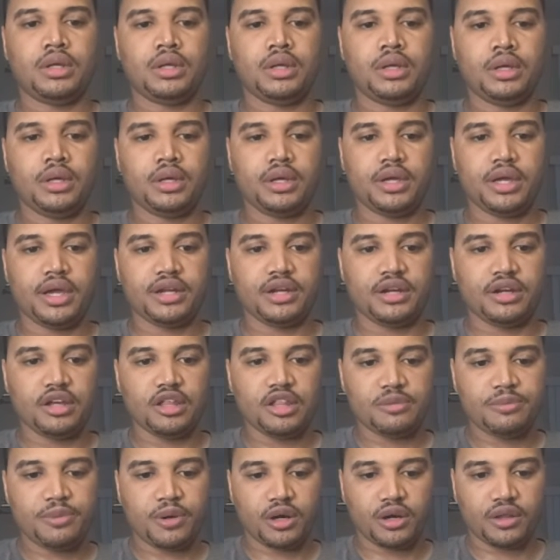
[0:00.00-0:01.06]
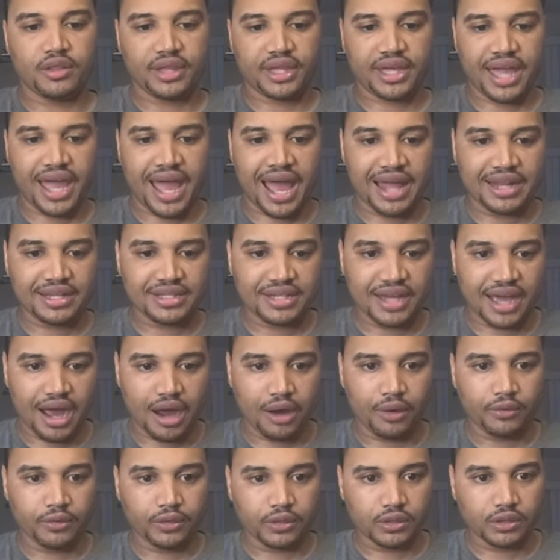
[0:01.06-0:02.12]
Another part of the cat
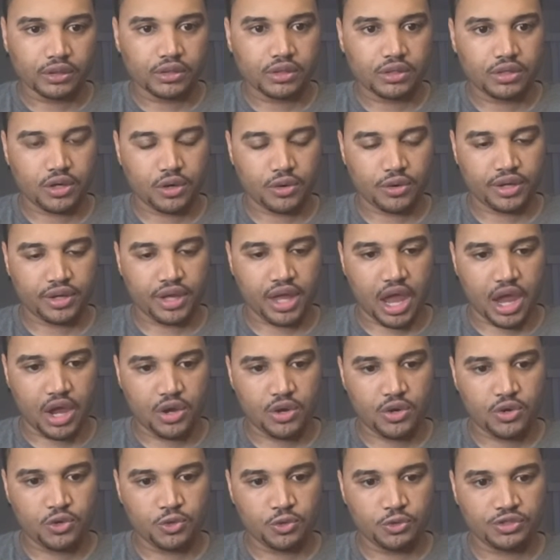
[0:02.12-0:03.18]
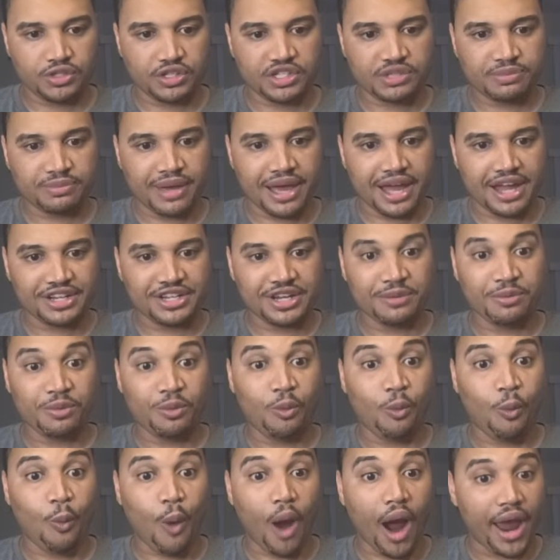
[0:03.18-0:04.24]
tower. Okay, who's this matchup?
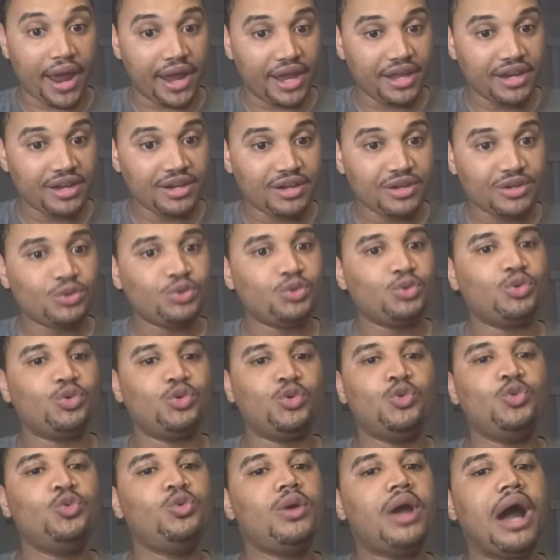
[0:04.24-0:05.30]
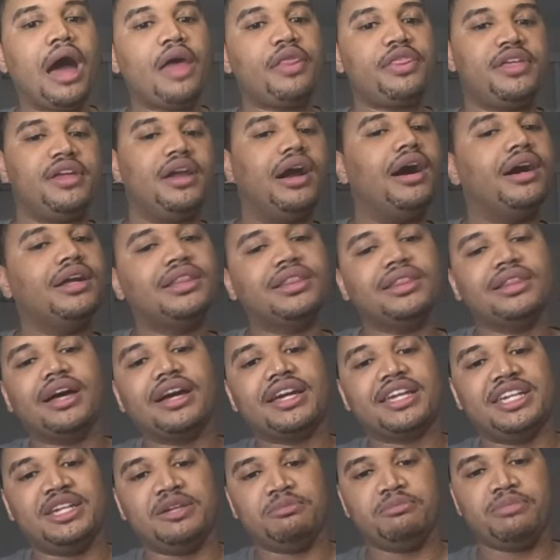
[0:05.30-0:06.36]
White. Who got the
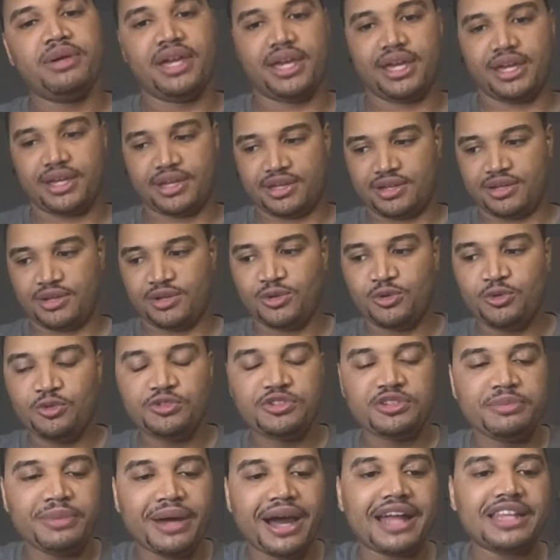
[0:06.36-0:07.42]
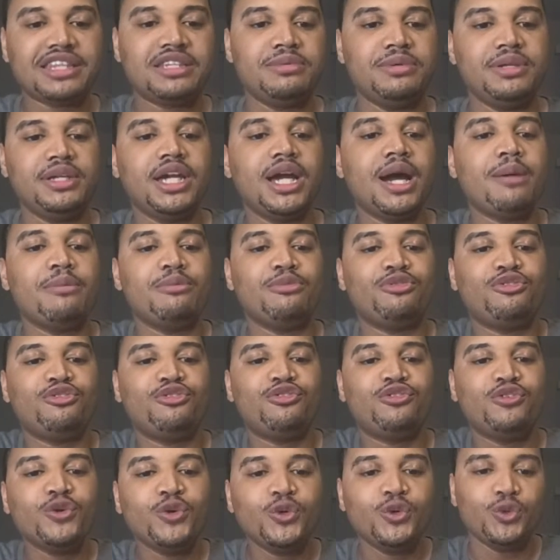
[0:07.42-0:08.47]
unlucky pick? Who's about to become
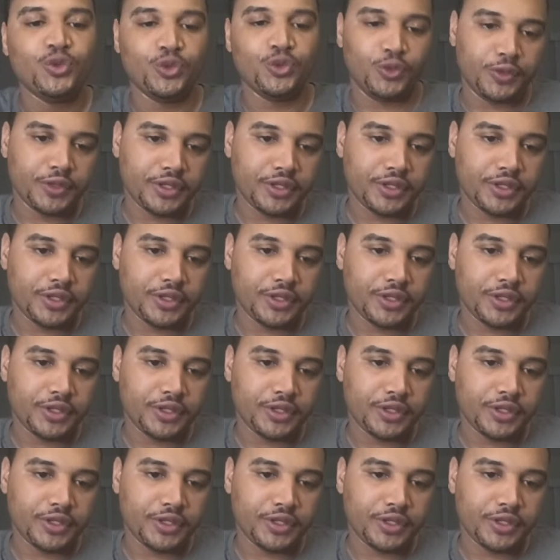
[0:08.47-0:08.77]
food?